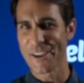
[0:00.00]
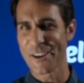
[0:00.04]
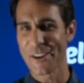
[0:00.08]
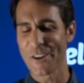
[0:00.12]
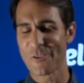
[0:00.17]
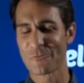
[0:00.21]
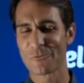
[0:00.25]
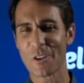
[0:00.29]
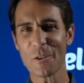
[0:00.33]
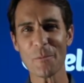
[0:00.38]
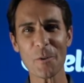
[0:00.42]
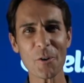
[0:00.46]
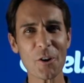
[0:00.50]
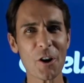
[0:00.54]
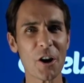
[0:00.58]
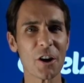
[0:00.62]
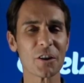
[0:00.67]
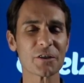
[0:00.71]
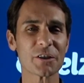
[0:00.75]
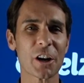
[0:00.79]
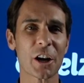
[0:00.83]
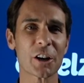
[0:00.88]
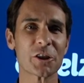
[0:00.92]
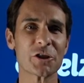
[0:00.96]

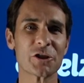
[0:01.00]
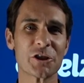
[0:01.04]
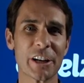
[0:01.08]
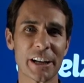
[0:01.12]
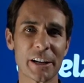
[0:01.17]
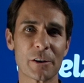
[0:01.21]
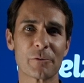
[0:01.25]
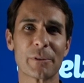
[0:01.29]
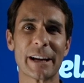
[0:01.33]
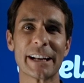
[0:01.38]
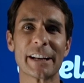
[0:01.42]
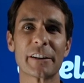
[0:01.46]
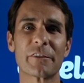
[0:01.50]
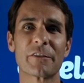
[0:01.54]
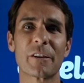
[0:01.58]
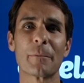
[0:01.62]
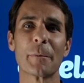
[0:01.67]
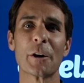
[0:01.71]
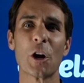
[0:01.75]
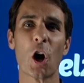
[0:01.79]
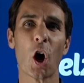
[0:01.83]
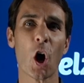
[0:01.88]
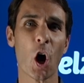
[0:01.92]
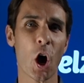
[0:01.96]
Robocalls are generated
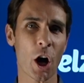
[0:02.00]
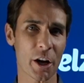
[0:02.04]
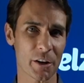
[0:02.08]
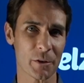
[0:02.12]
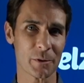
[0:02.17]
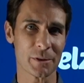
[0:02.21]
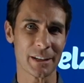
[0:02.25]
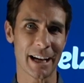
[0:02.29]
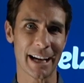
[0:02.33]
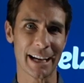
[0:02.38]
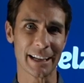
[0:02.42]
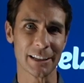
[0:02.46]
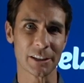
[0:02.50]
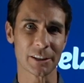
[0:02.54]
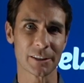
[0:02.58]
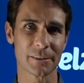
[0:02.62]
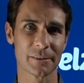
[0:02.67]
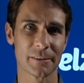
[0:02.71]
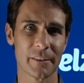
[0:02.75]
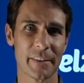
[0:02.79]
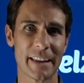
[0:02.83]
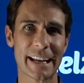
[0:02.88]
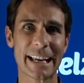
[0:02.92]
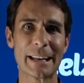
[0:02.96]
from an auto dialer
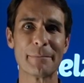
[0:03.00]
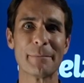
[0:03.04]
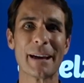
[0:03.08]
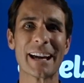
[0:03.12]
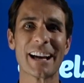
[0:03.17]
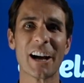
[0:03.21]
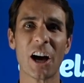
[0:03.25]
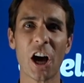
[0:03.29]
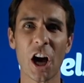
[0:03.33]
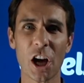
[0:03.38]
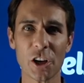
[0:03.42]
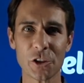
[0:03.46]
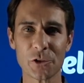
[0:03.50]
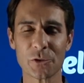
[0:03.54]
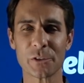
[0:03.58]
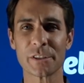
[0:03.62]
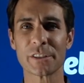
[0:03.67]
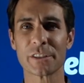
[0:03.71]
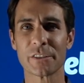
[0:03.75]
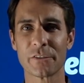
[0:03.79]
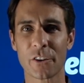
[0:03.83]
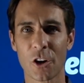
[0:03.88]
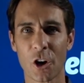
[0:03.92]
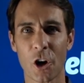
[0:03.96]
that can make
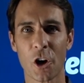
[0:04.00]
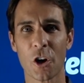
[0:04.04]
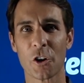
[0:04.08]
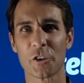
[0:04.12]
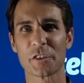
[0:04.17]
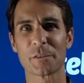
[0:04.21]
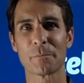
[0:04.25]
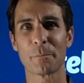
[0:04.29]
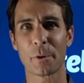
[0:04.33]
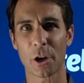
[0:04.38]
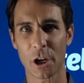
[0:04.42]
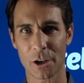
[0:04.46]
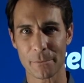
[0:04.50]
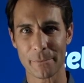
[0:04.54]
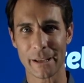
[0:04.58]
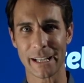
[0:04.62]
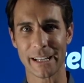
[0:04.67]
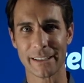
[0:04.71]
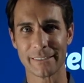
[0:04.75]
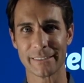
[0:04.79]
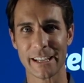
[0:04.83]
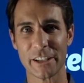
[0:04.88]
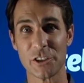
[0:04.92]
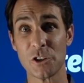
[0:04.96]
hundreds of calls per
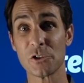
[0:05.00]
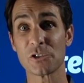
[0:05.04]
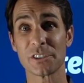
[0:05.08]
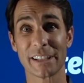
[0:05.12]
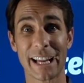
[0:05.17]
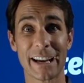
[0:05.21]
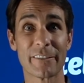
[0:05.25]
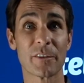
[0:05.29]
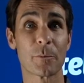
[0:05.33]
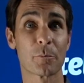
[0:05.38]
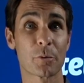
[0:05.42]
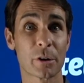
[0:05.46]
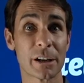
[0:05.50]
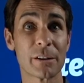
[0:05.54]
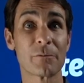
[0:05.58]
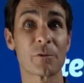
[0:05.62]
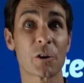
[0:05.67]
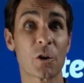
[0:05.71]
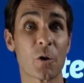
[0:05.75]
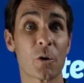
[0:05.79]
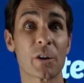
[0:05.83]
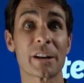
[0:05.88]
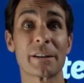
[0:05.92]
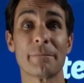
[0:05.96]
minute and usually have a
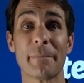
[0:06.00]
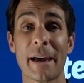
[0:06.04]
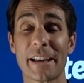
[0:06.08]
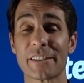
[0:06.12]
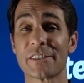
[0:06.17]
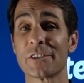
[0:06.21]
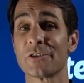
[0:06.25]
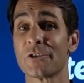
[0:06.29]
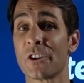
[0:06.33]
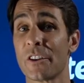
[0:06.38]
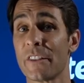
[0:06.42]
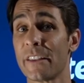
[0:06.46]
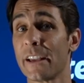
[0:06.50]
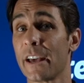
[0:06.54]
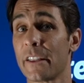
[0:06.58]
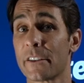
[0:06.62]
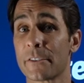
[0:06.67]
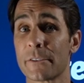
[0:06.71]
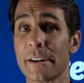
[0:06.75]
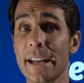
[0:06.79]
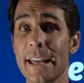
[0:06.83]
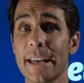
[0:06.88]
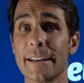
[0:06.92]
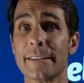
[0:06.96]
pre-recorded message on the
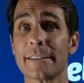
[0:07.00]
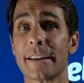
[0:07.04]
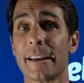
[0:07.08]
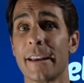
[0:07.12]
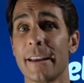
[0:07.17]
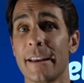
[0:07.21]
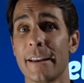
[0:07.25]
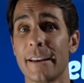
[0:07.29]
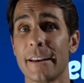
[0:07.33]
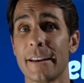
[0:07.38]
other end.